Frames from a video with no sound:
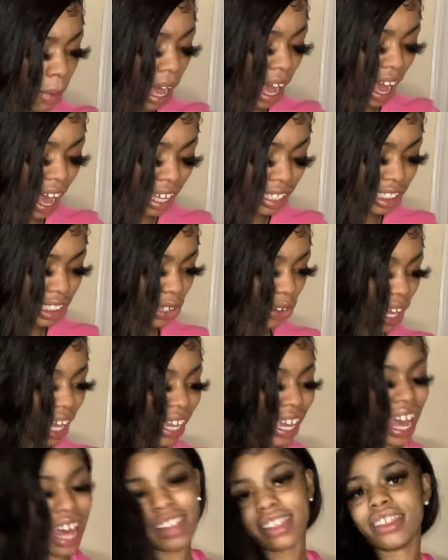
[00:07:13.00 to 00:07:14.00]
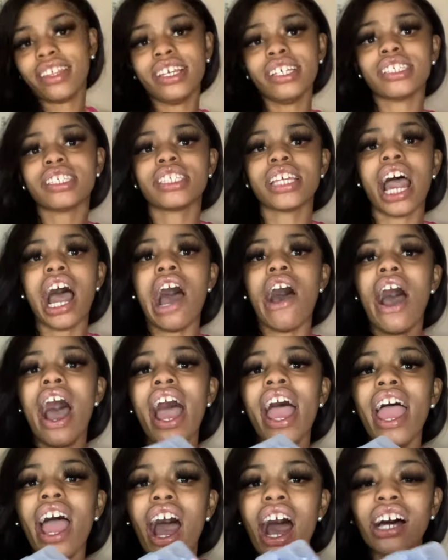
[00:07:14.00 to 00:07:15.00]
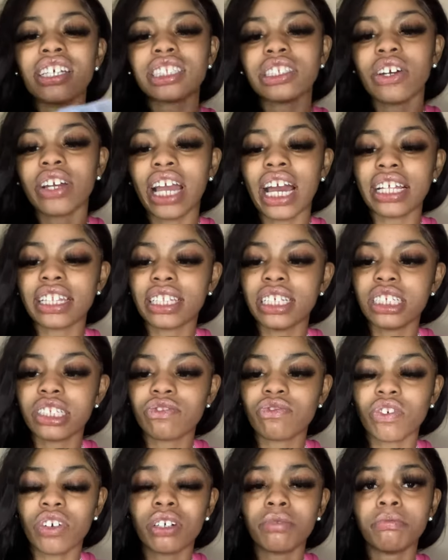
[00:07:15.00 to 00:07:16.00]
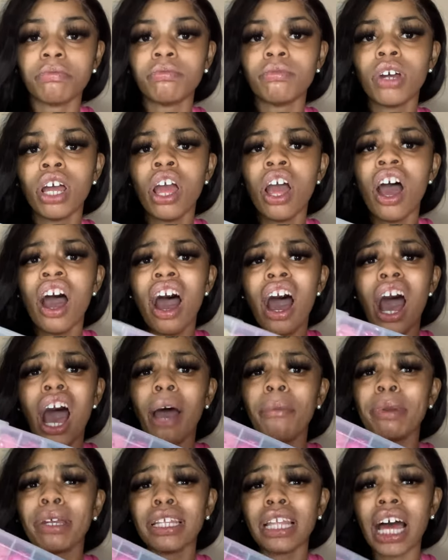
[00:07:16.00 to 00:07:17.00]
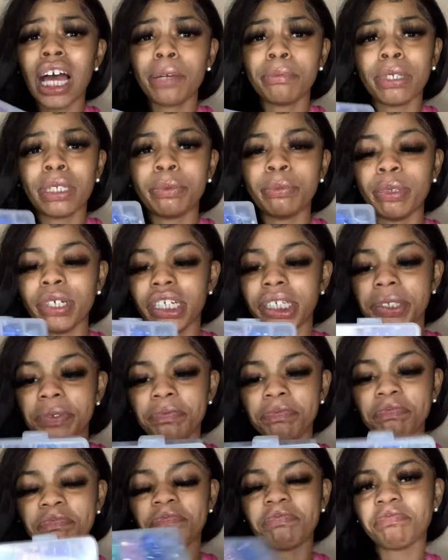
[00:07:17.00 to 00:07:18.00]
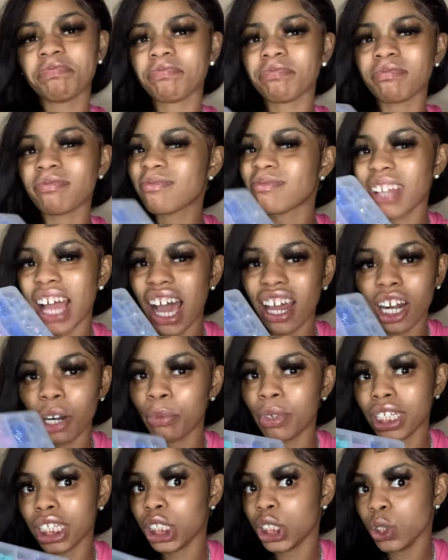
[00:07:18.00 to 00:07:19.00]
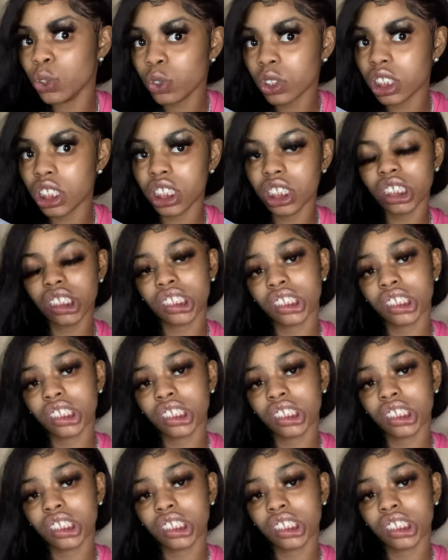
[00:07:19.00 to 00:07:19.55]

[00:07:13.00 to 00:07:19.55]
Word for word: I also had got this, y'all. I had also got this from Hobby Lobby, but I don't really use this.